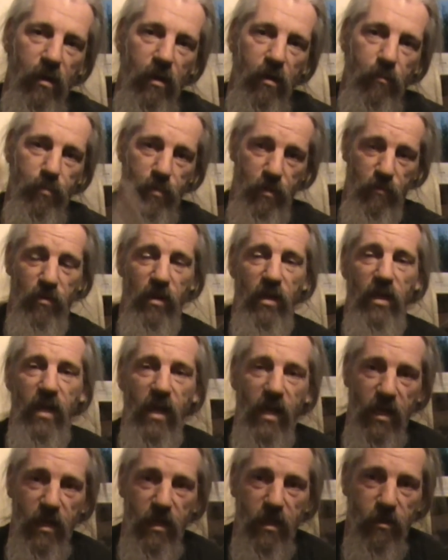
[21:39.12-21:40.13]
it'd be really
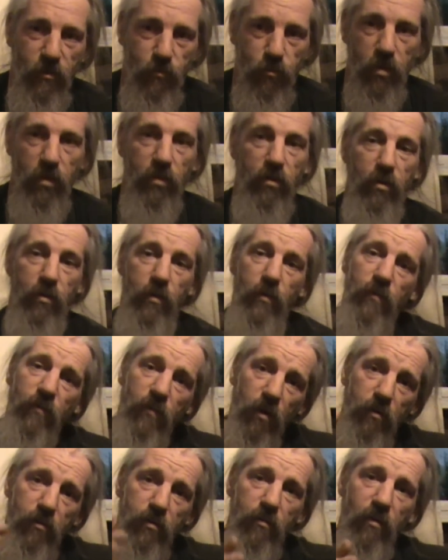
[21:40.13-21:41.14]
handy, because what I'm going to do is
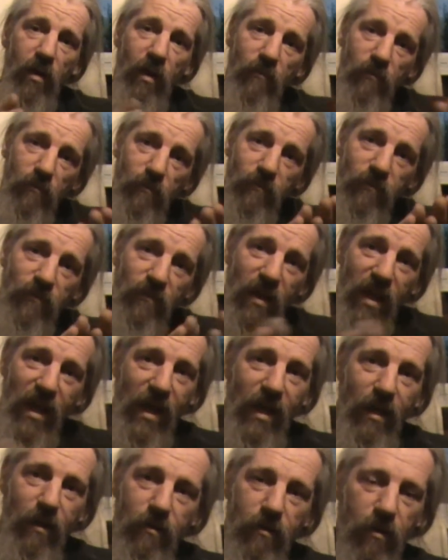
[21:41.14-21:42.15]
photograph them
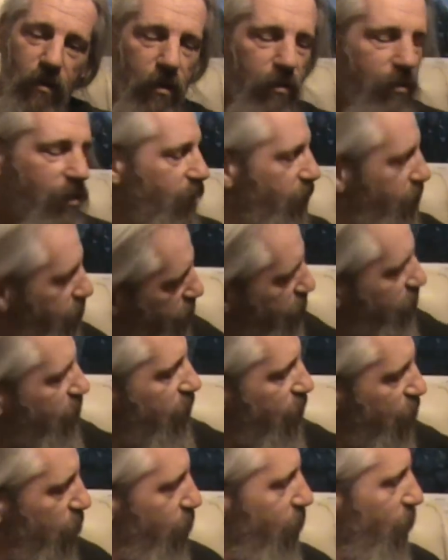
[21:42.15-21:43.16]
flat. I know these
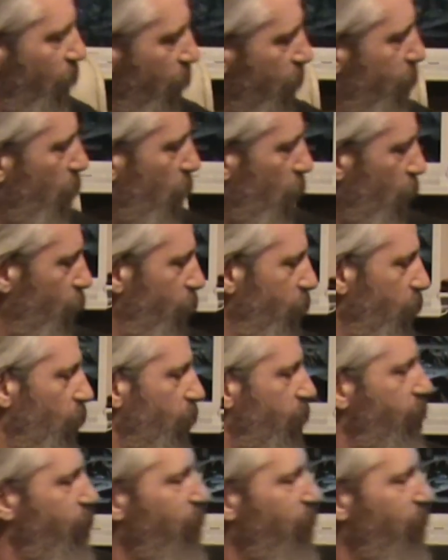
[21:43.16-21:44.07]
should be on the bottle, nice and